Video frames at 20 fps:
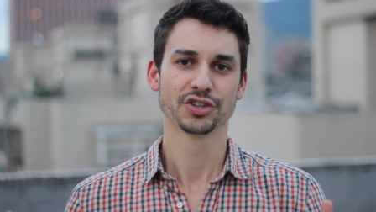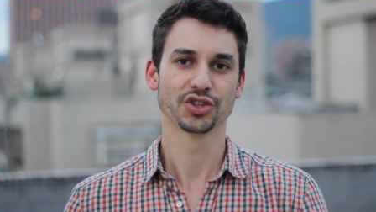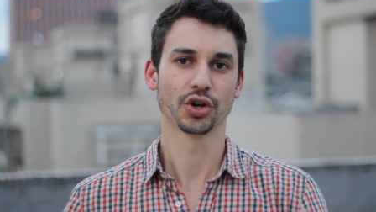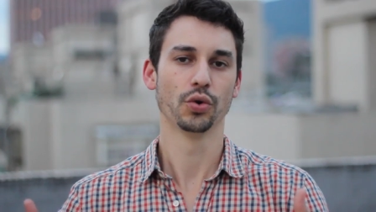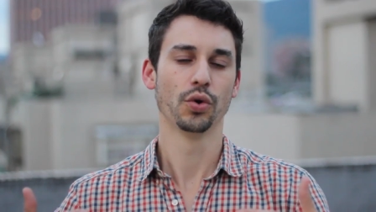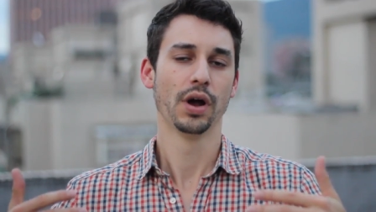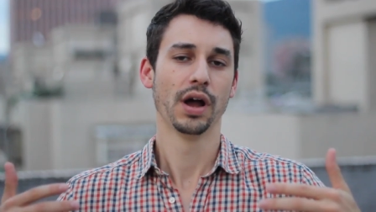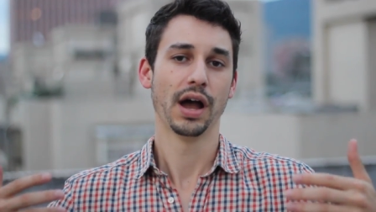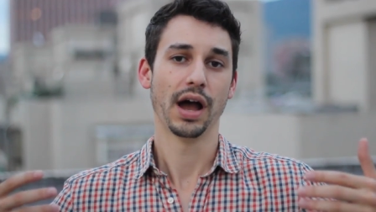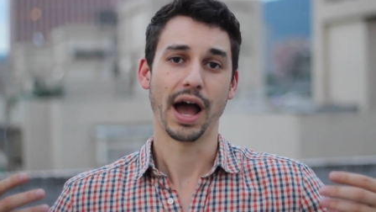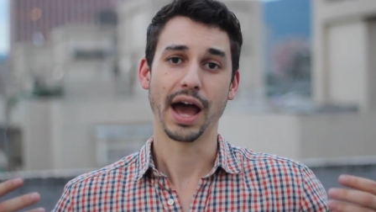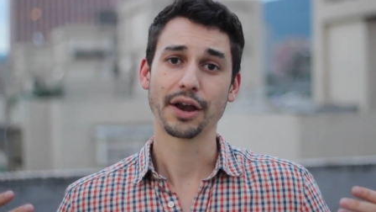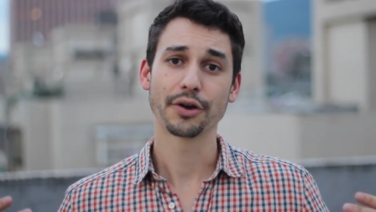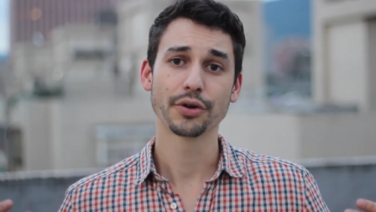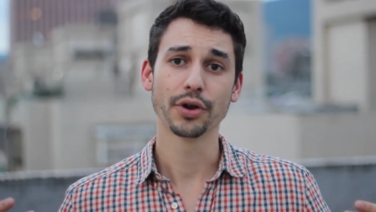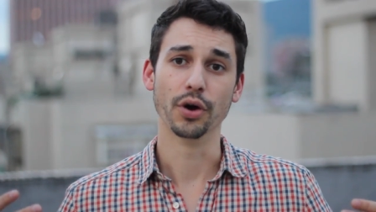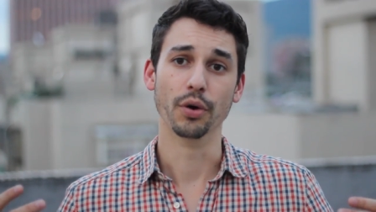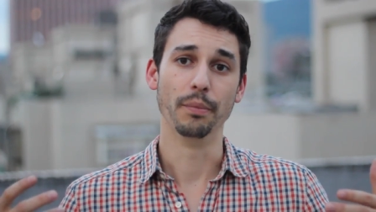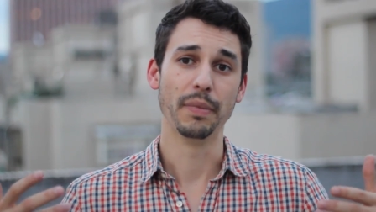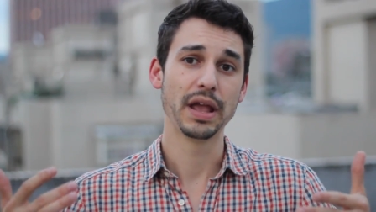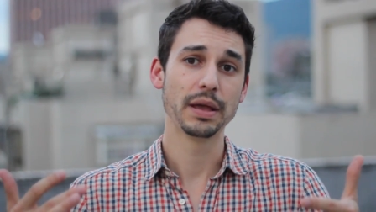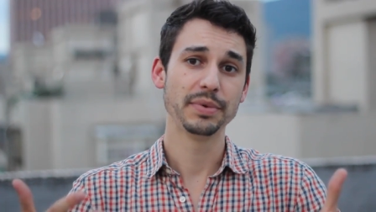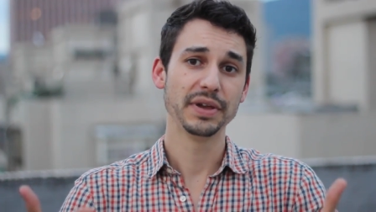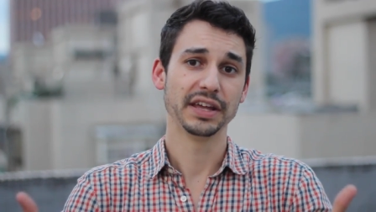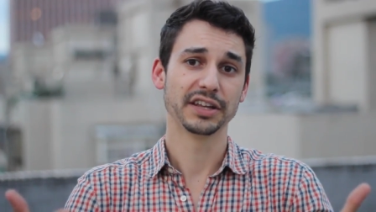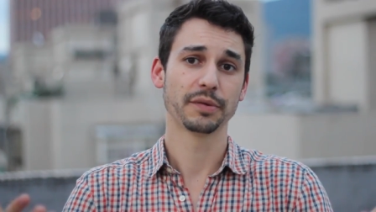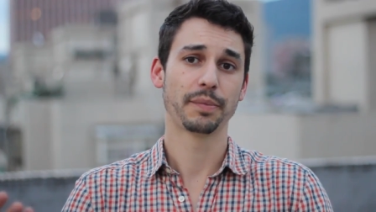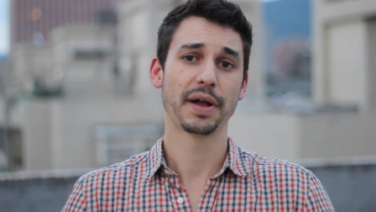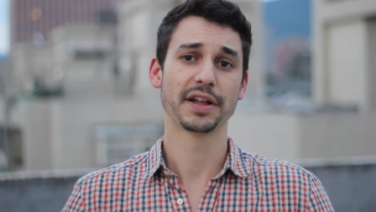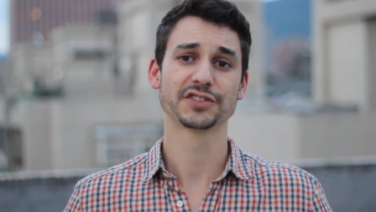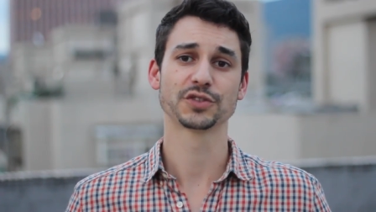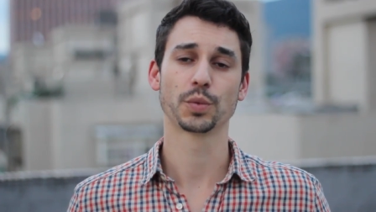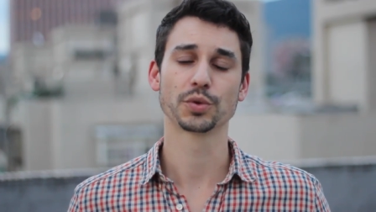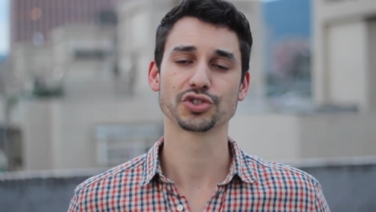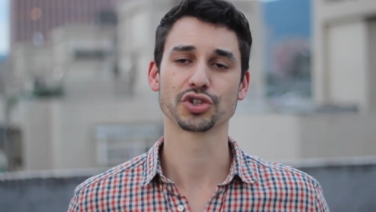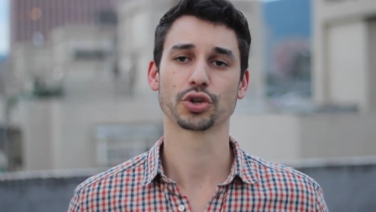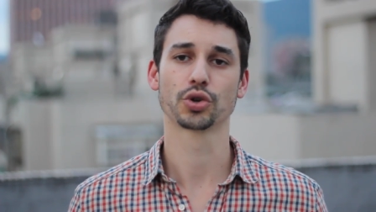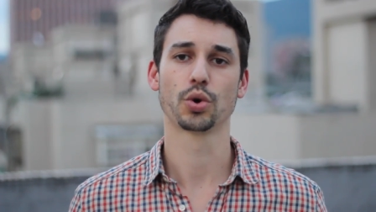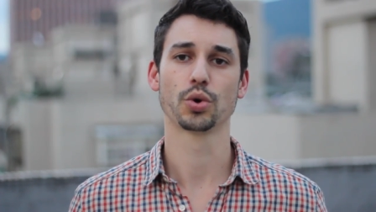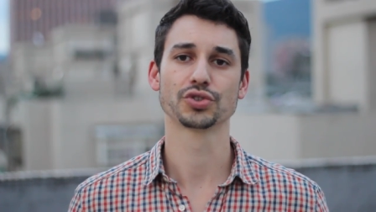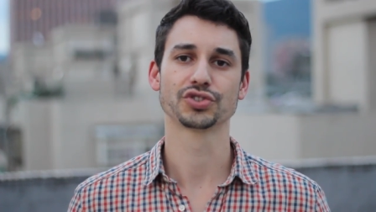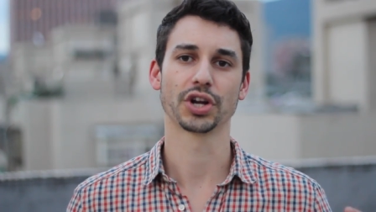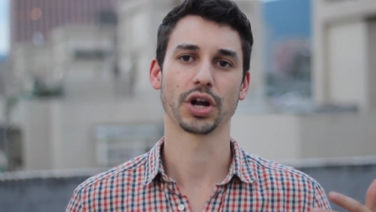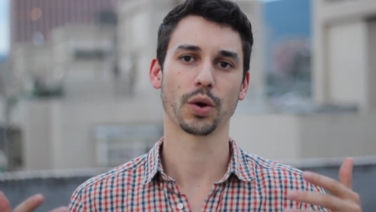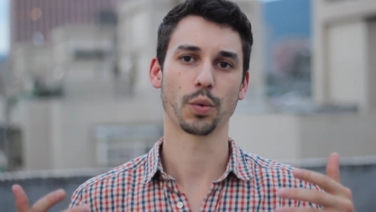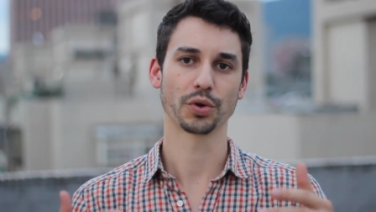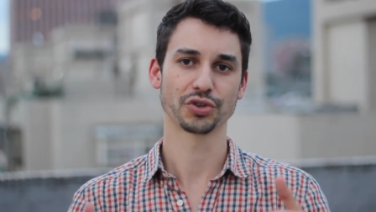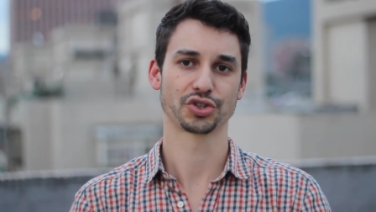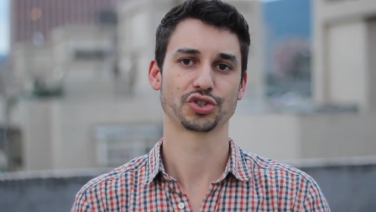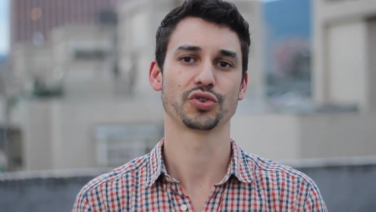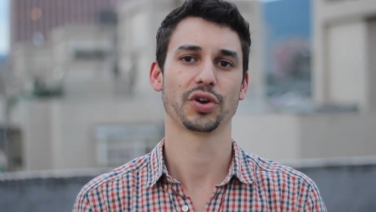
So I don't know, maybe it depends on what your goals are and what